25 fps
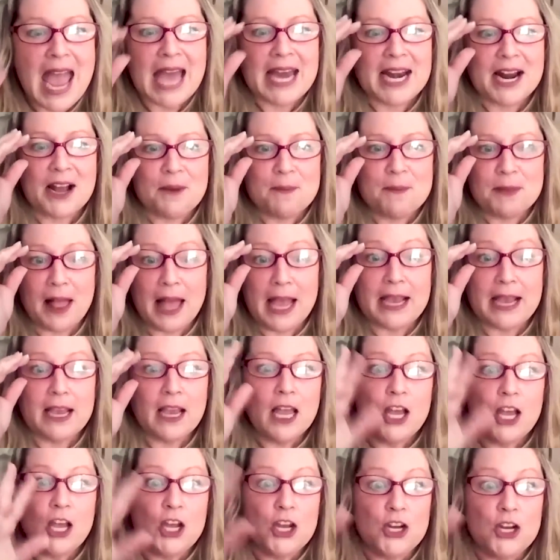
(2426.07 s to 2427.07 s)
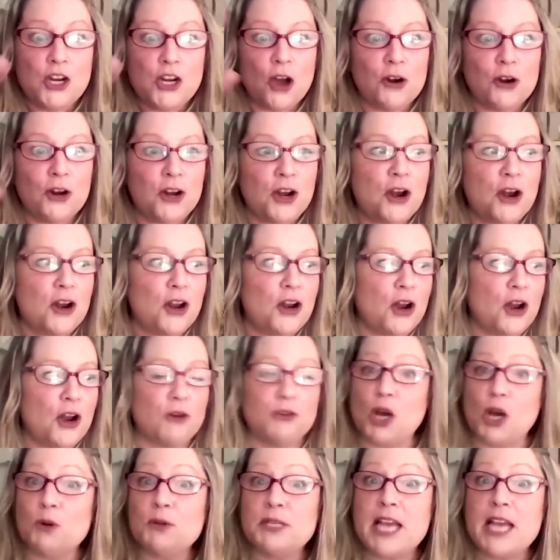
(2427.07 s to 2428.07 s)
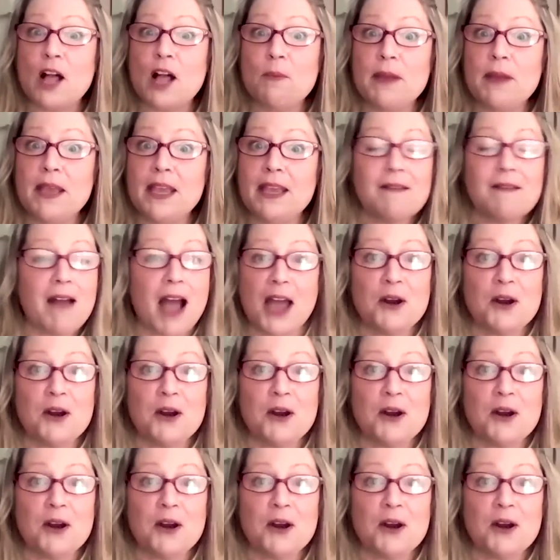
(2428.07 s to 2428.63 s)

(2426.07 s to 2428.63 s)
And I'm like, no, don't tell me.